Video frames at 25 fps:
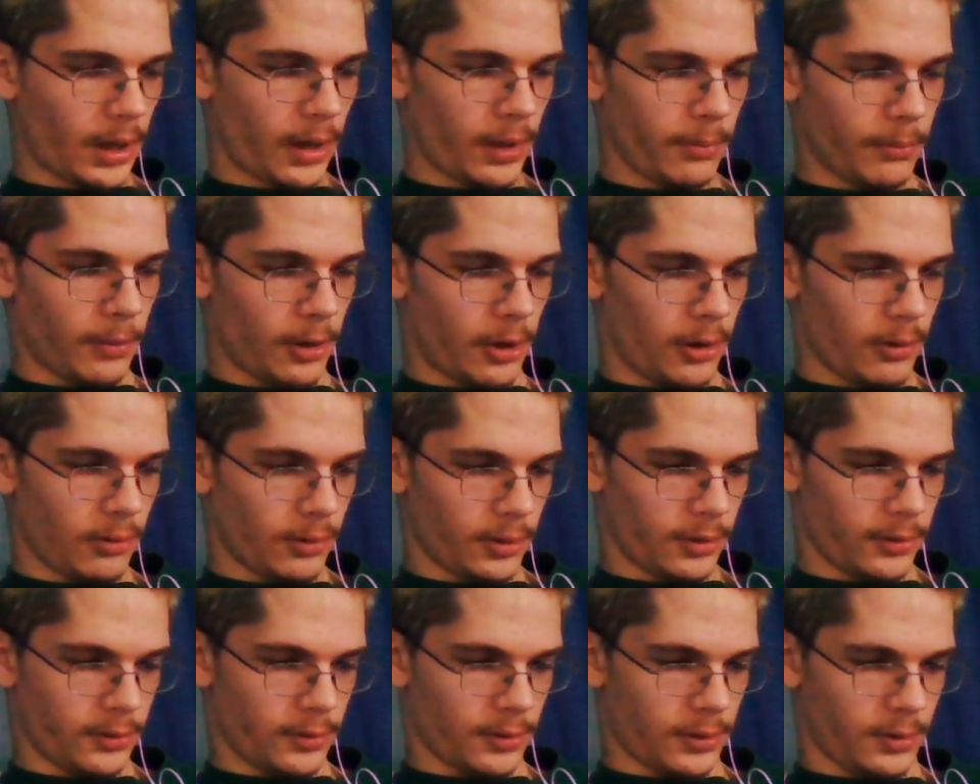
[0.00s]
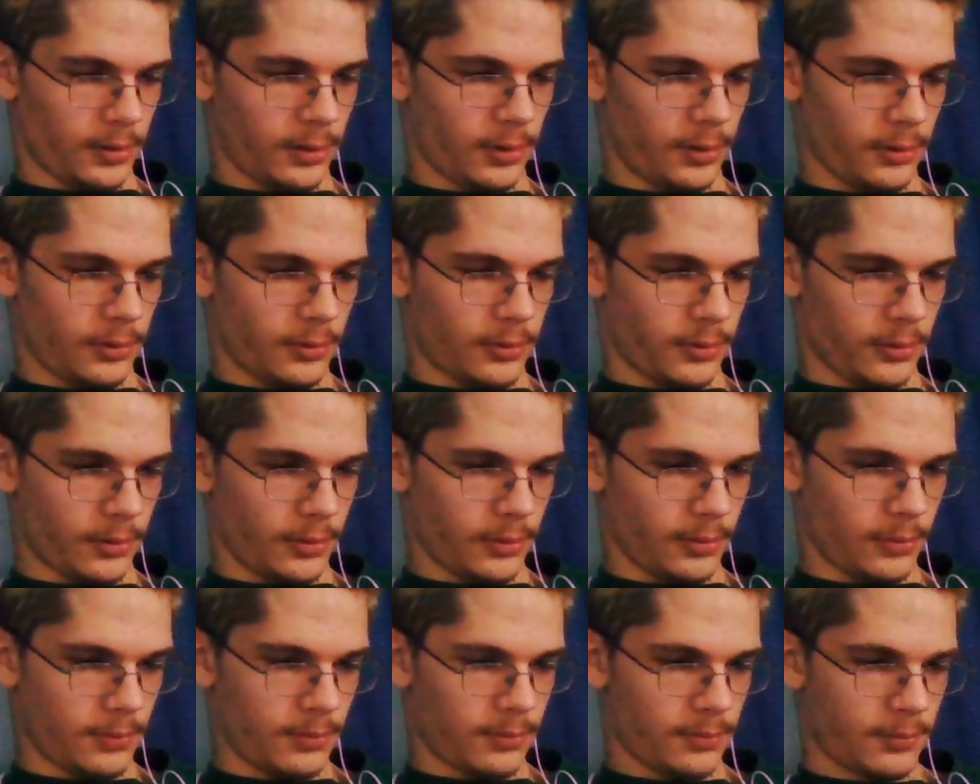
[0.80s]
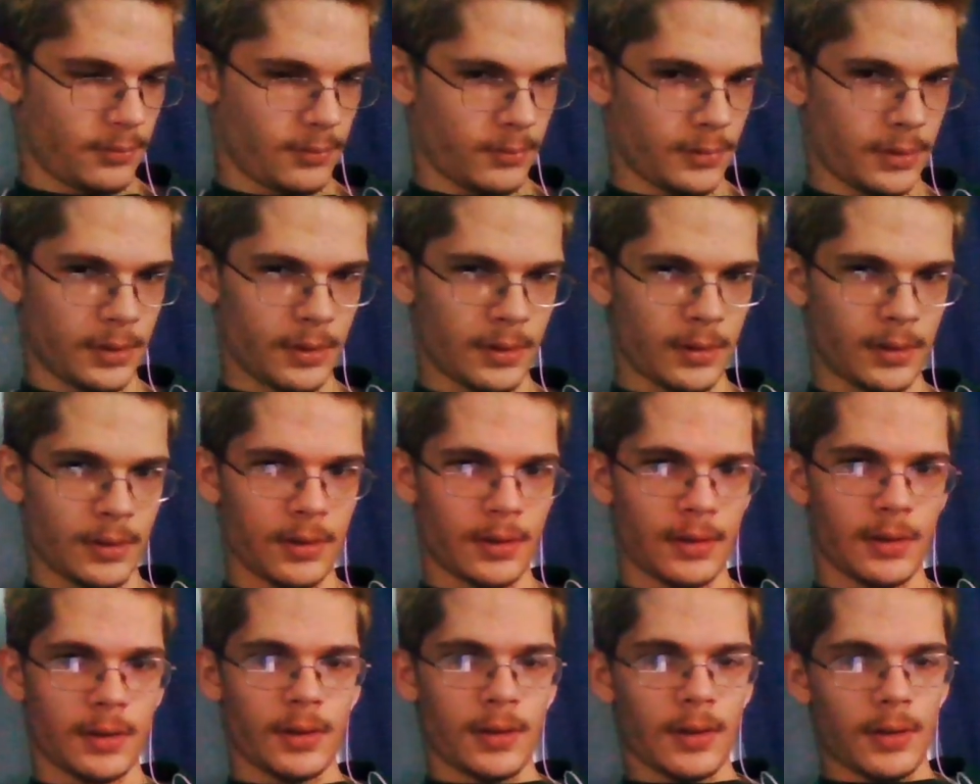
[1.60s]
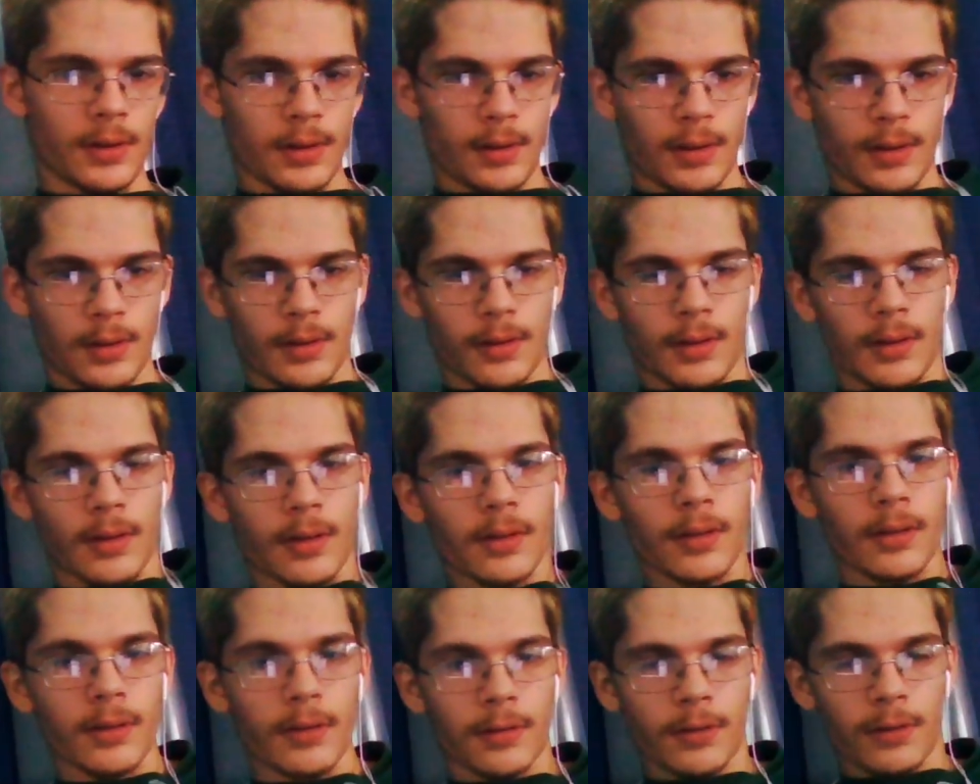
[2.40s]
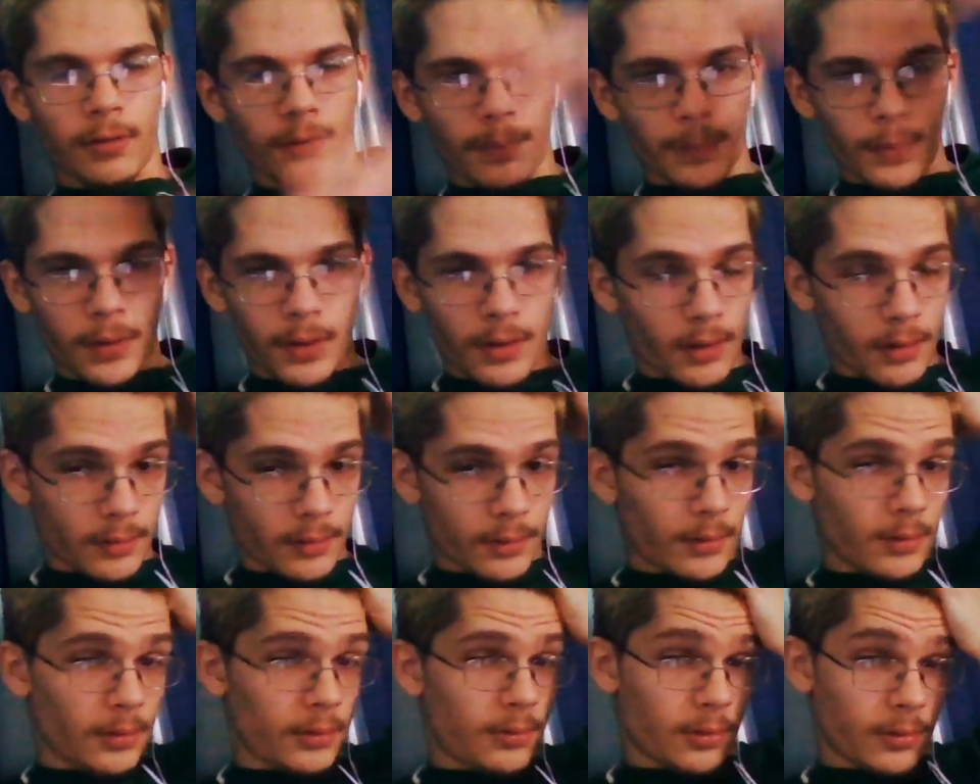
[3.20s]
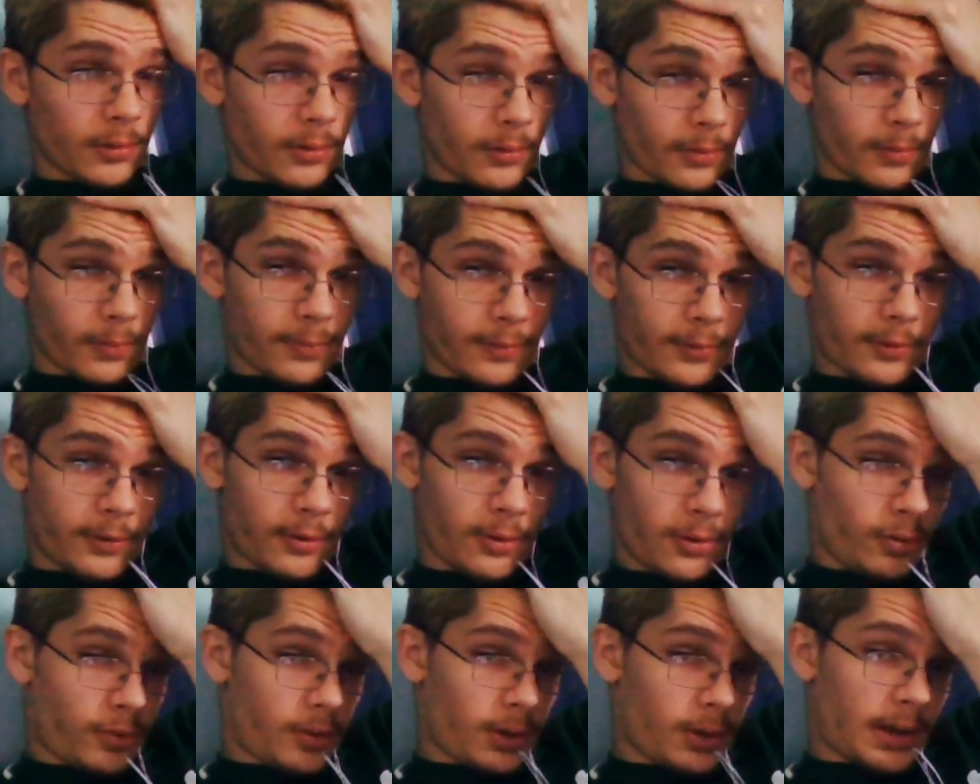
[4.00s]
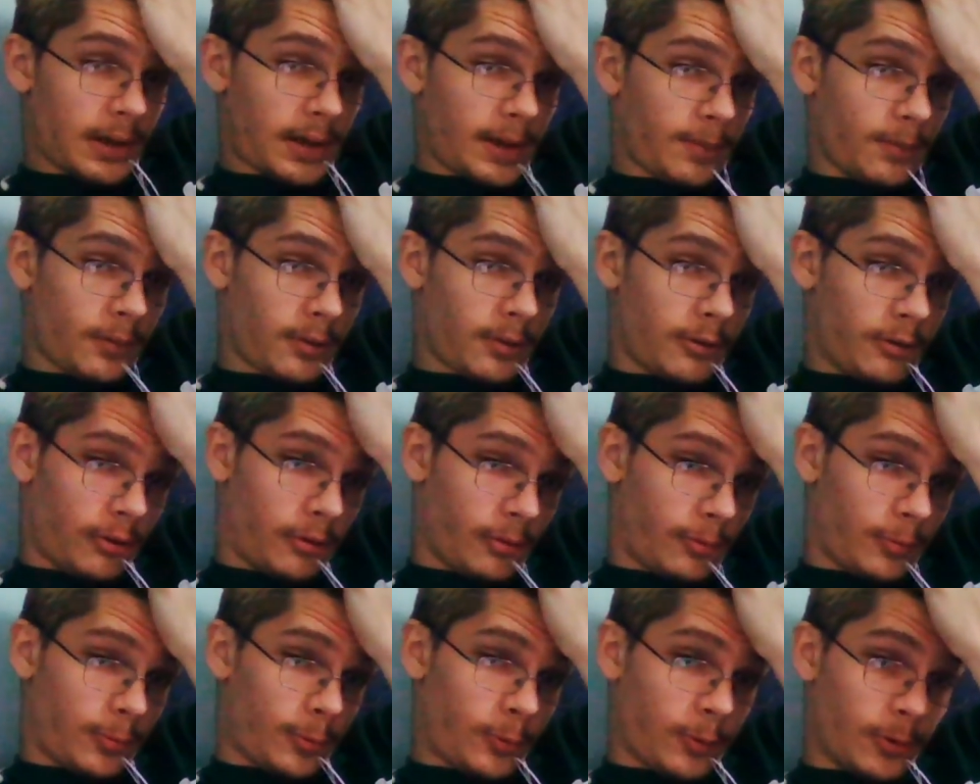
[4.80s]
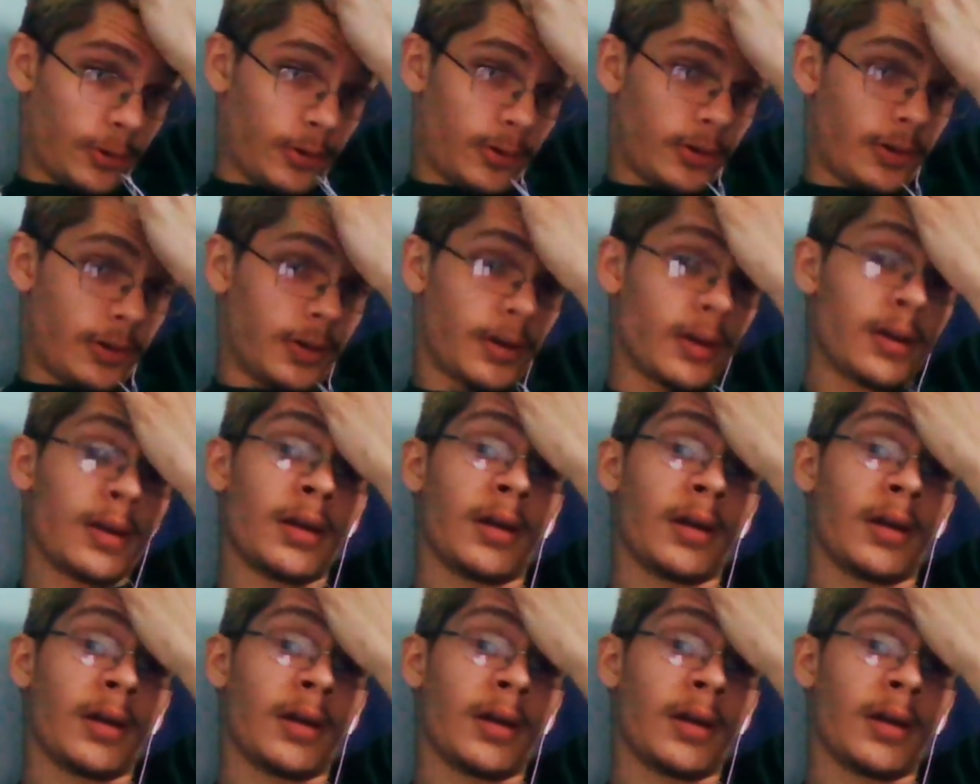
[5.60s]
I'm always on YouTube. This is me on YouTube 2 times over.